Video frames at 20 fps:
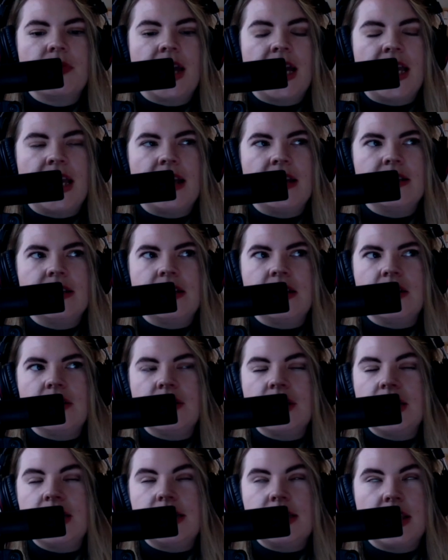I, you know,
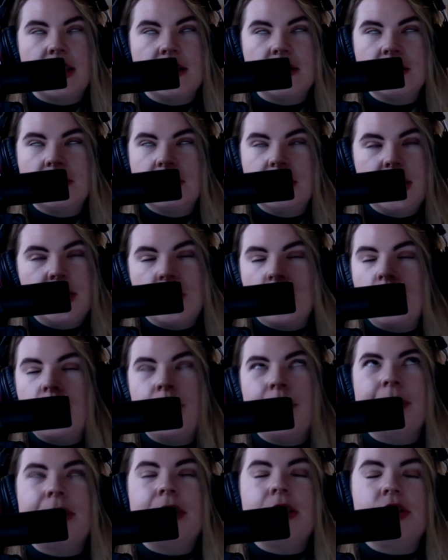he said, he told me
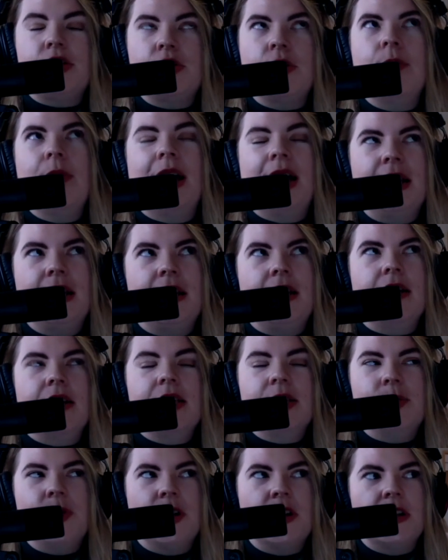about this traumatic
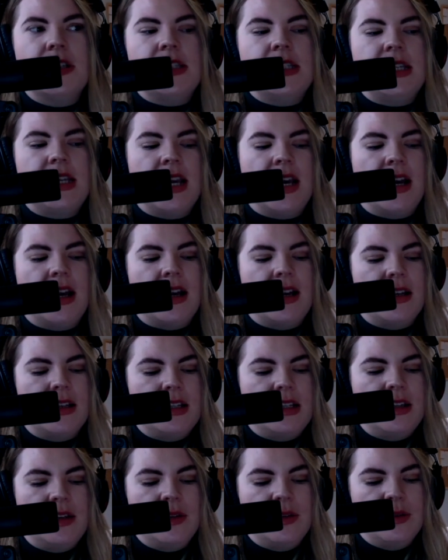experience he had.
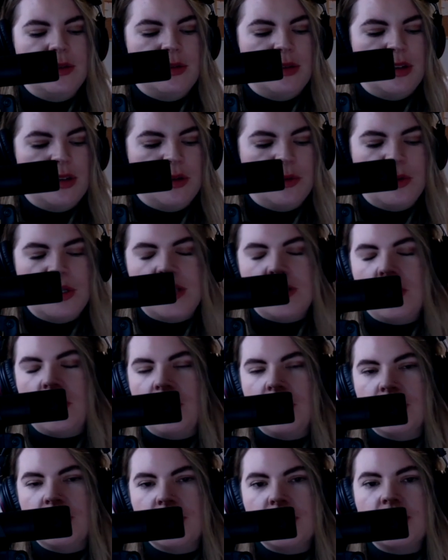He, you know, went to
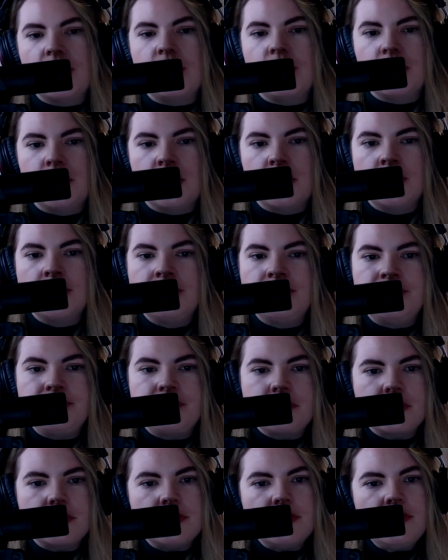art school
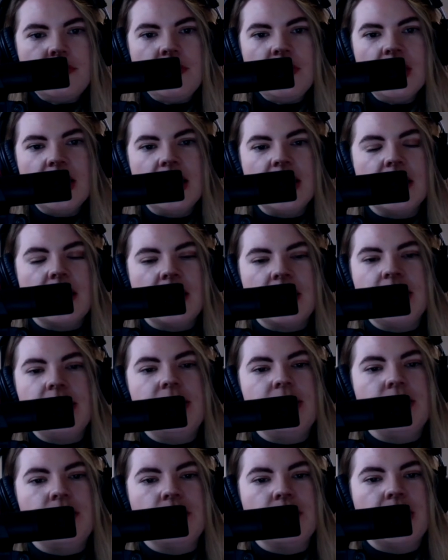he got mm-hmm.
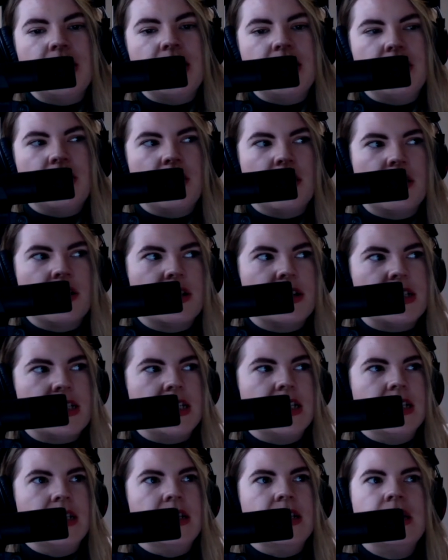his degree in art
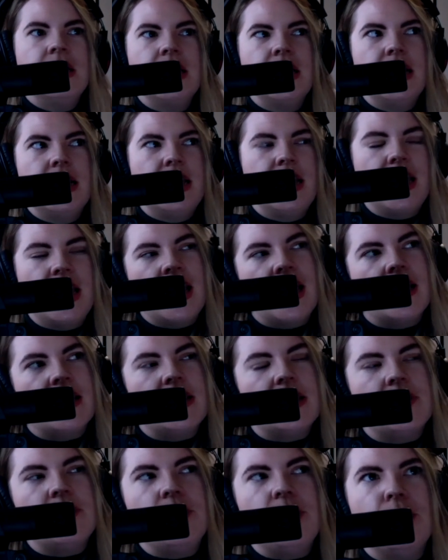and he had
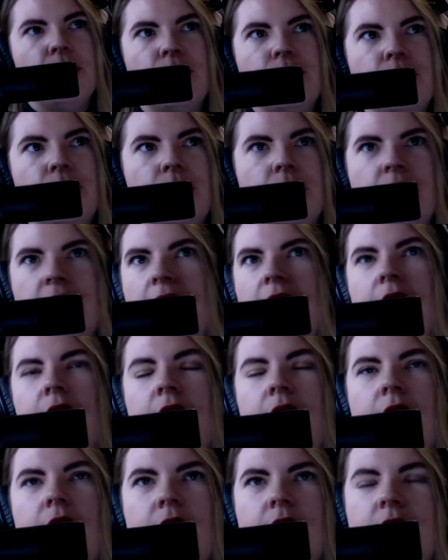this beautiful
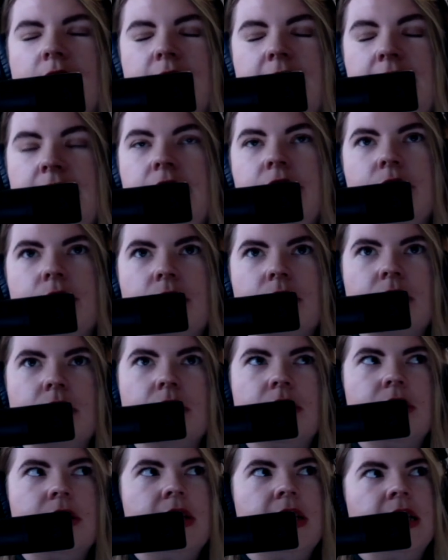uh,
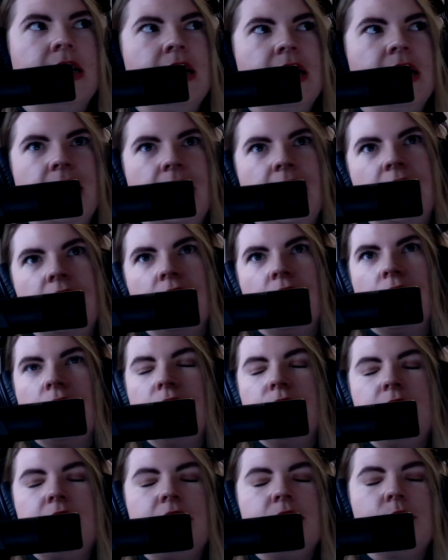easel and all
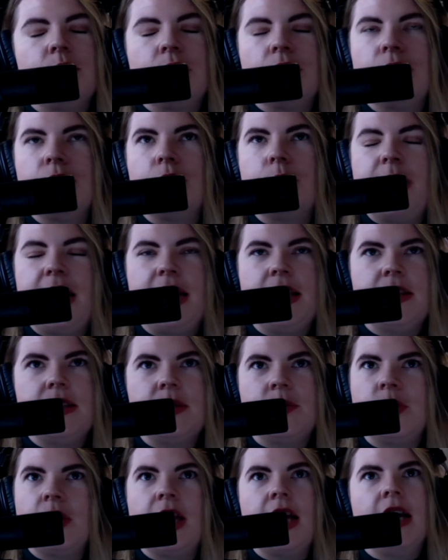of these wonderful paint
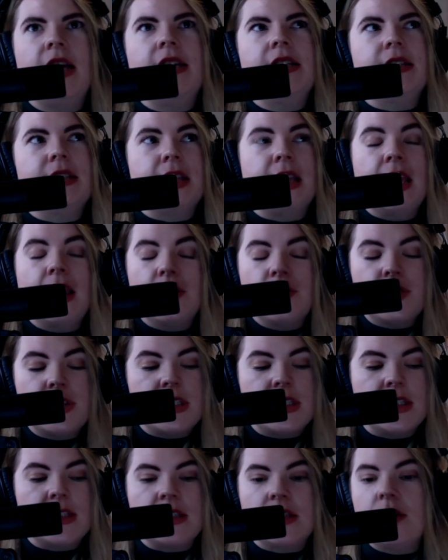supplies and
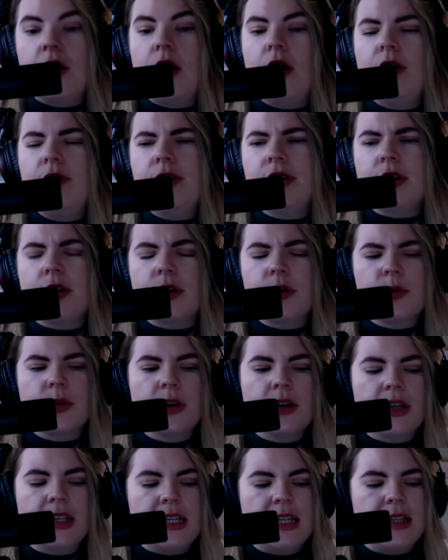canvases and all of his
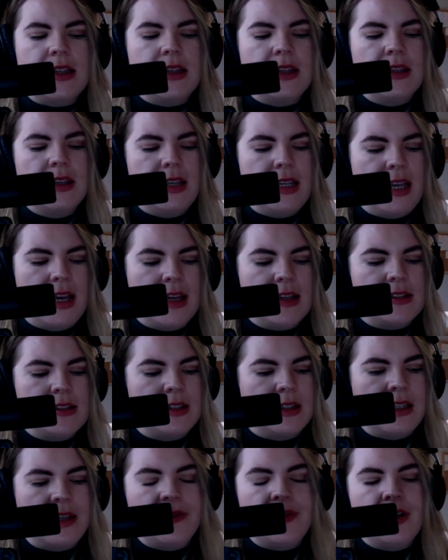artwork. And he, he asked
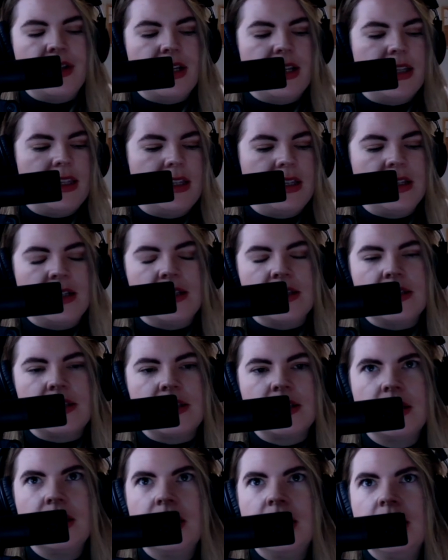to leave it, I think, at
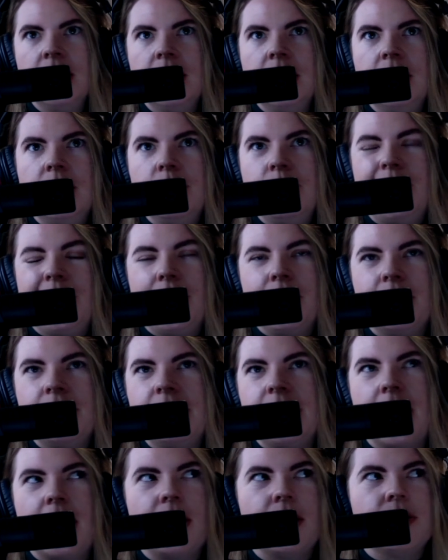his
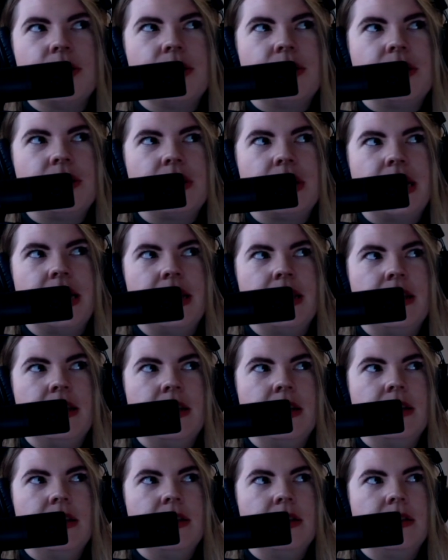parents' house
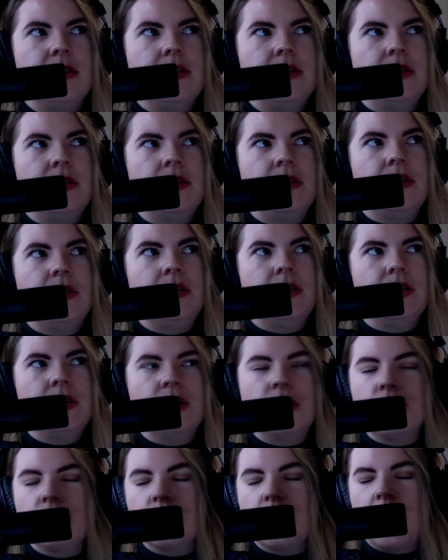in
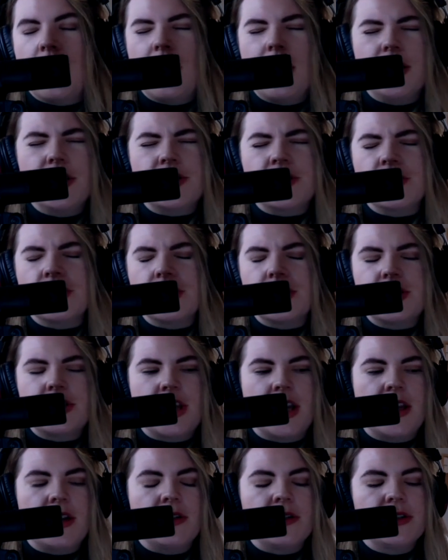the garage or the
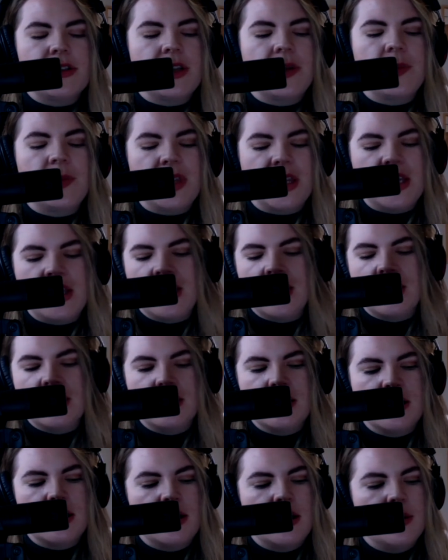shed or something.
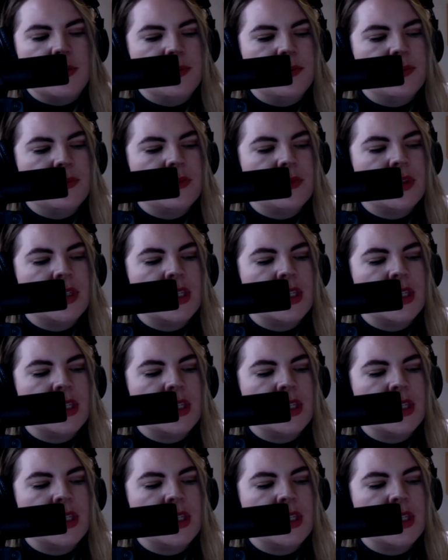And um,